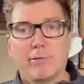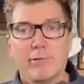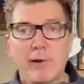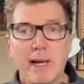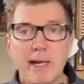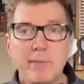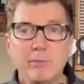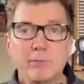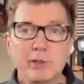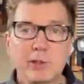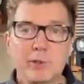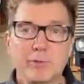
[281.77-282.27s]

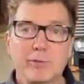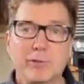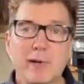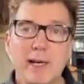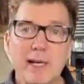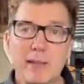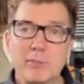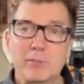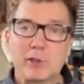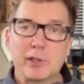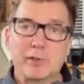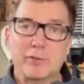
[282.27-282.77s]
frame to
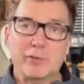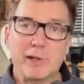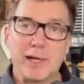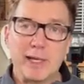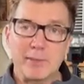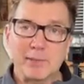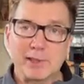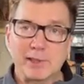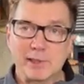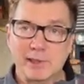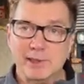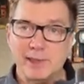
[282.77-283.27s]
frame to
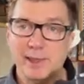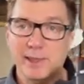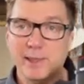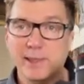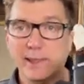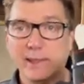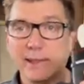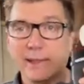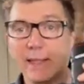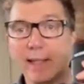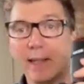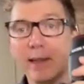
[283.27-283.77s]
frame
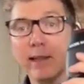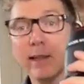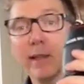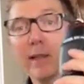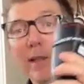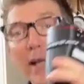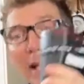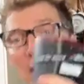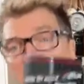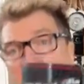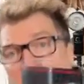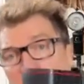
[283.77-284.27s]
consistency. And
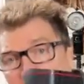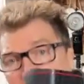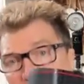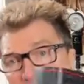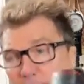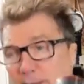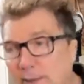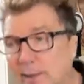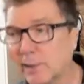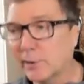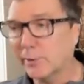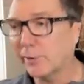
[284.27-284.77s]
another
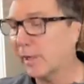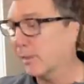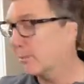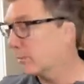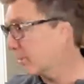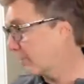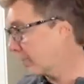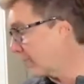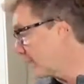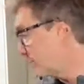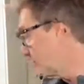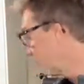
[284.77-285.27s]
reason it's frame